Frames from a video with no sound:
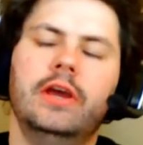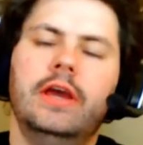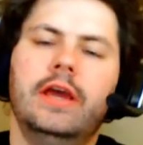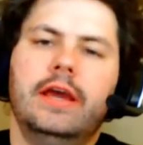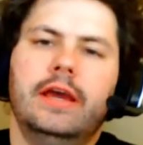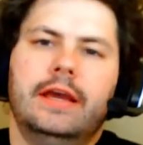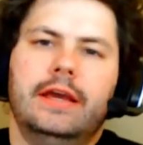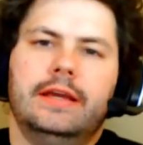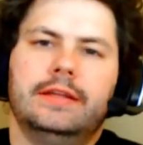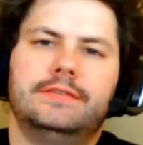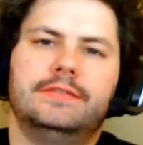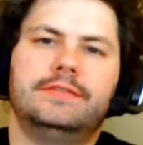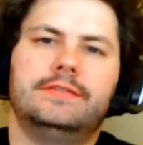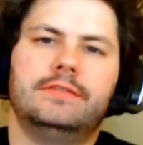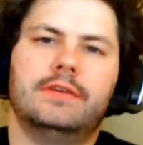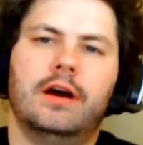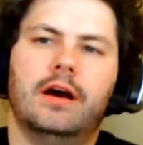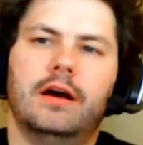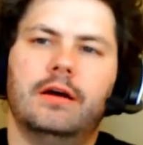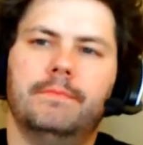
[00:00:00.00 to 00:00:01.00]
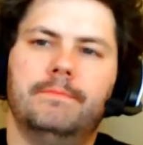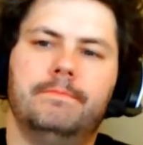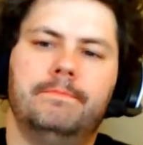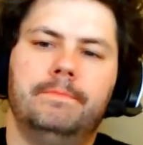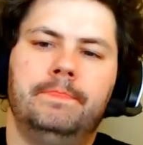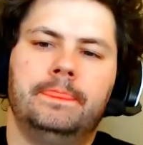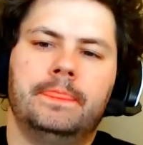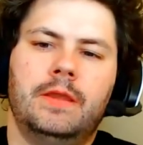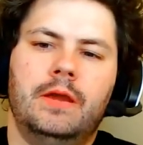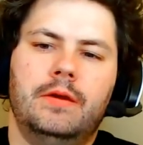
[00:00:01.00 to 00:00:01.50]
It's
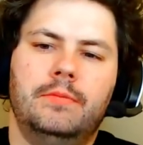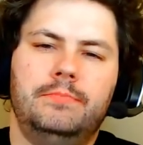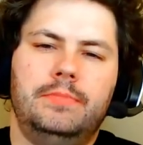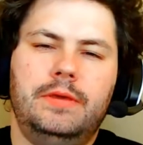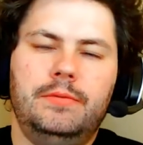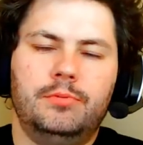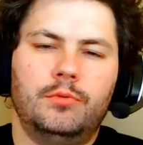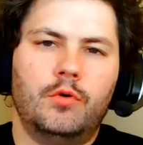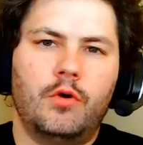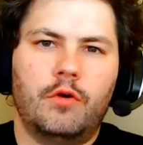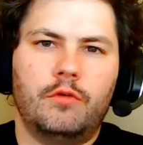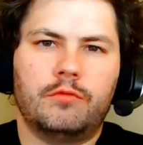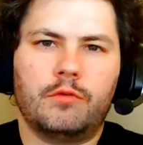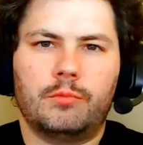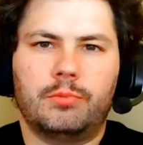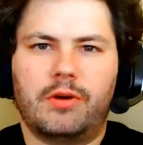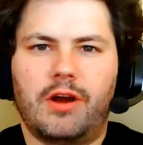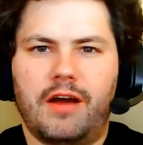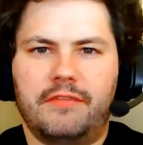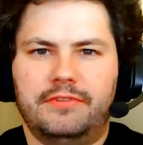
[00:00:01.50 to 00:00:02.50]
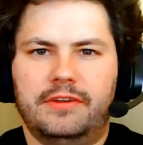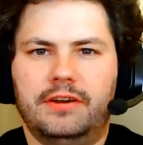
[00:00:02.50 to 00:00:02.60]
people over profit.